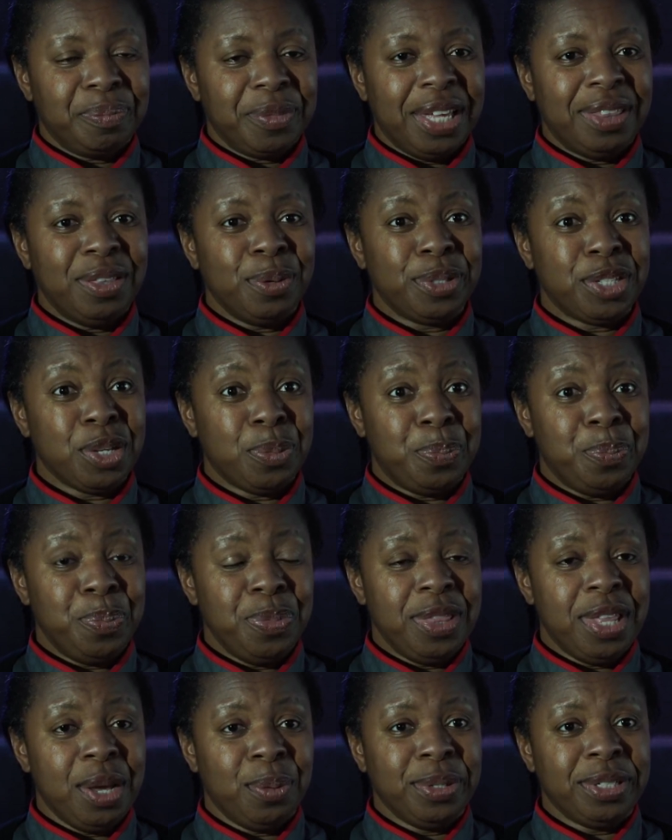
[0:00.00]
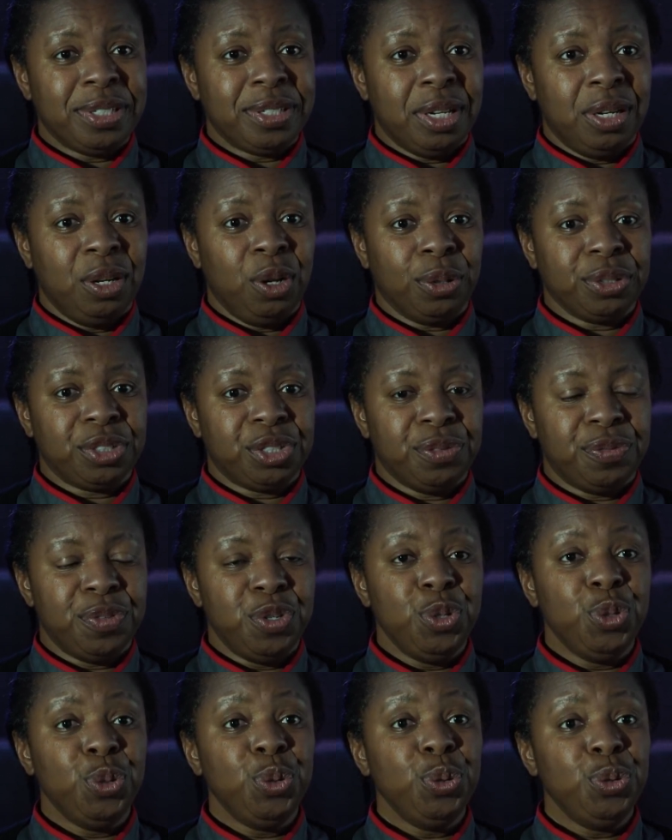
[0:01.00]
and there was a there was a lots of
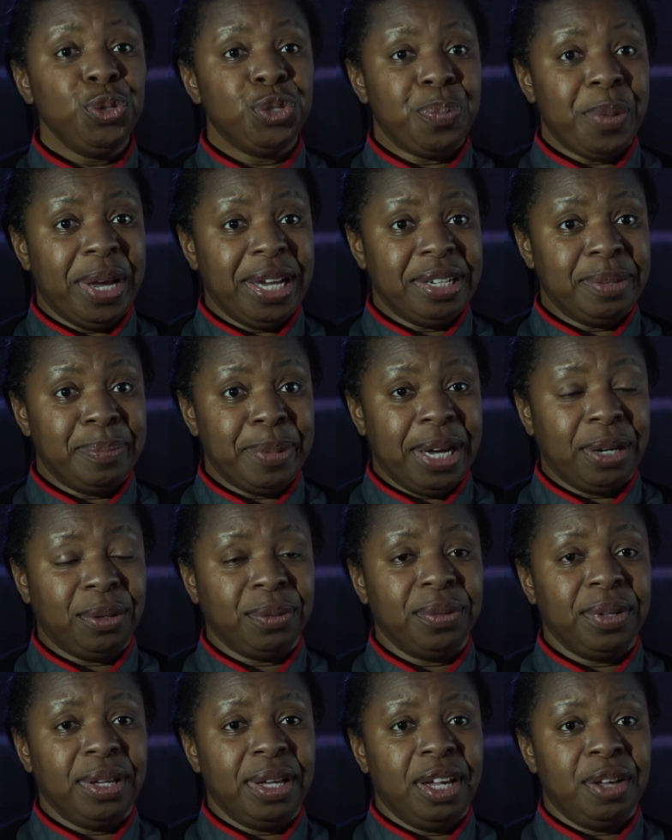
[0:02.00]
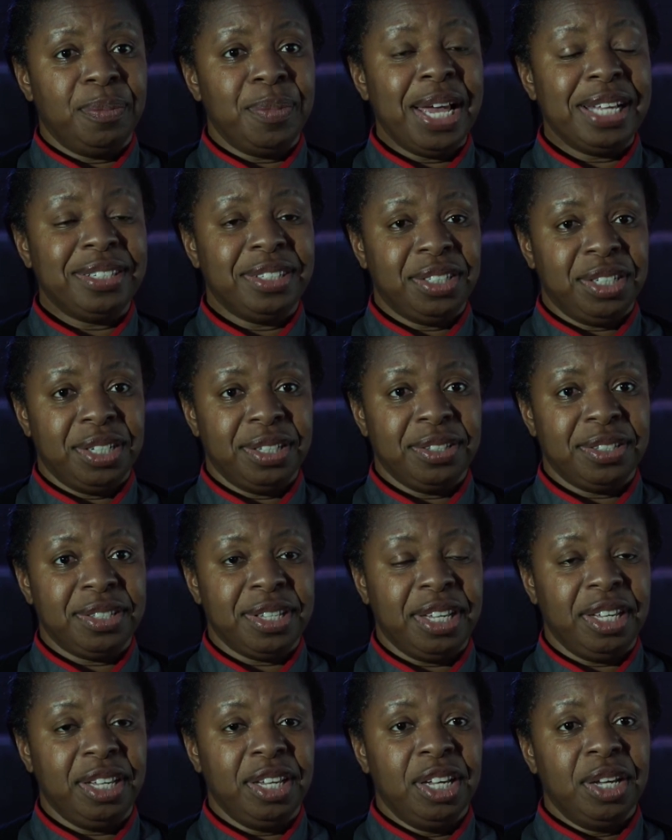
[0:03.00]
news made about um,
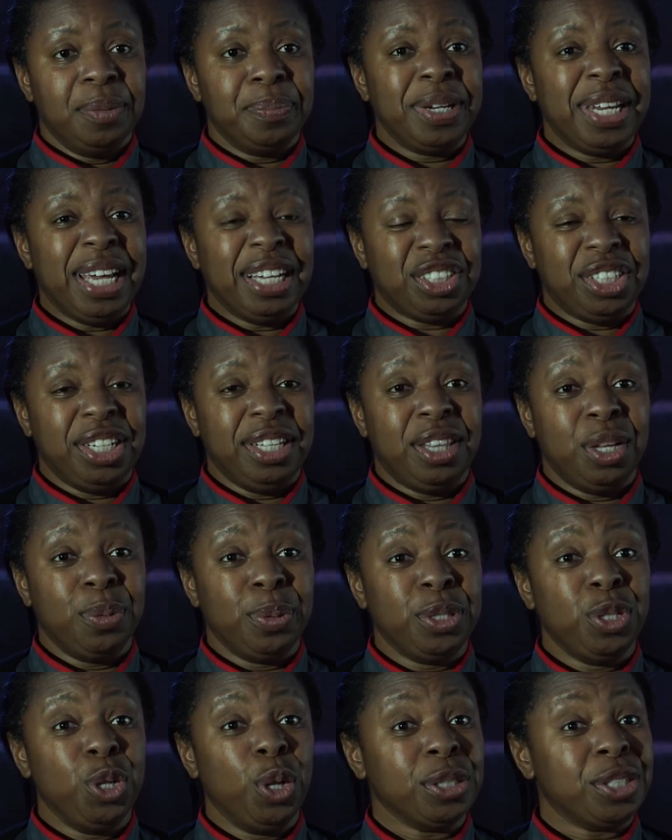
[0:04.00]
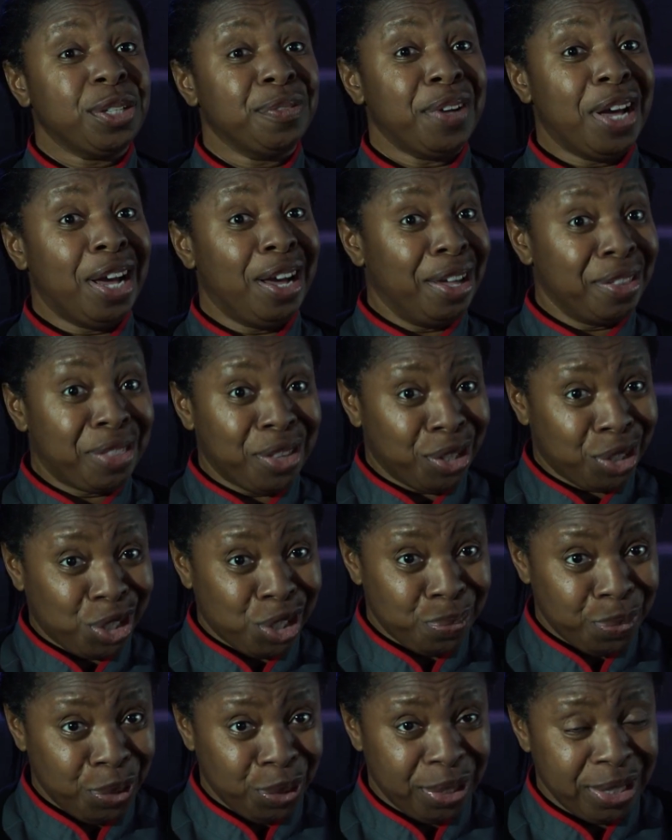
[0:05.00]
hesitancy. But actually, there were lots of other
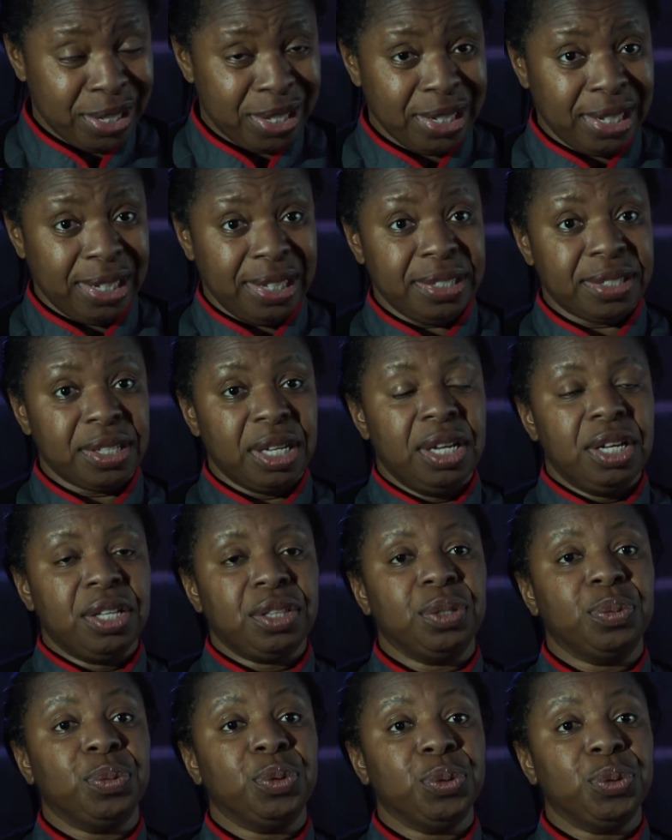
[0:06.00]
communities that were